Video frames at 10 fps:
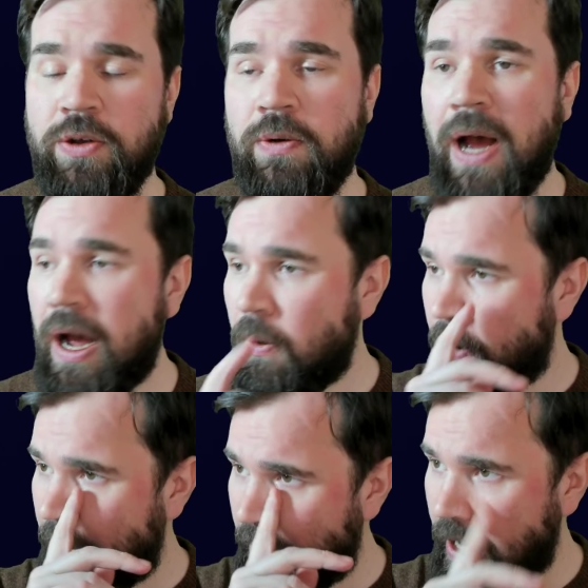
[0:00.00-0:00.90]
you
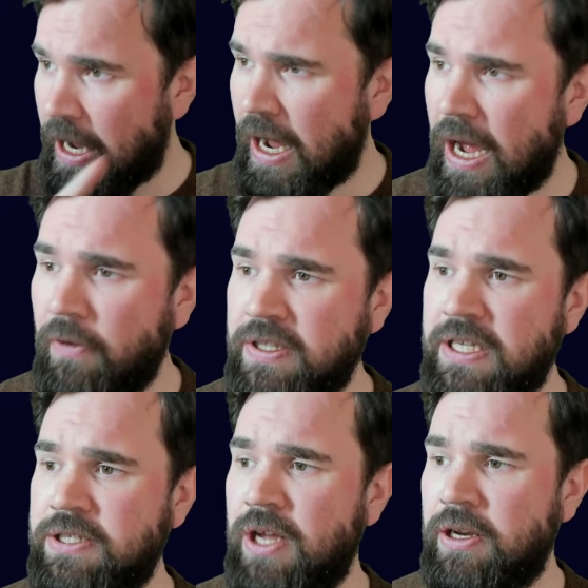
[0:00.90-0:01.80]
how this
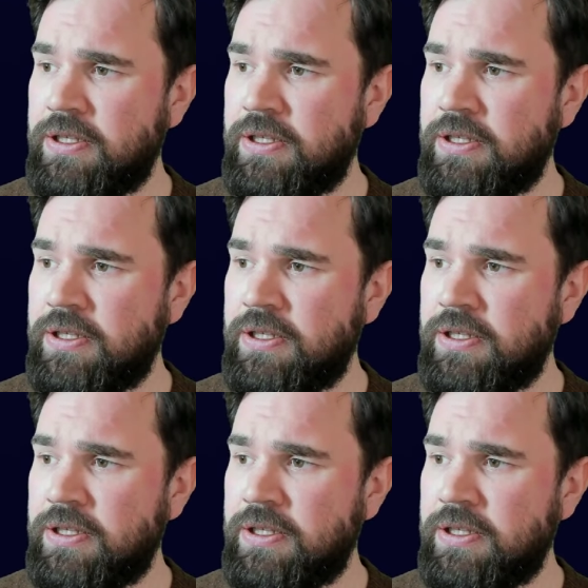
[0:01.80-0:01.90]
is done.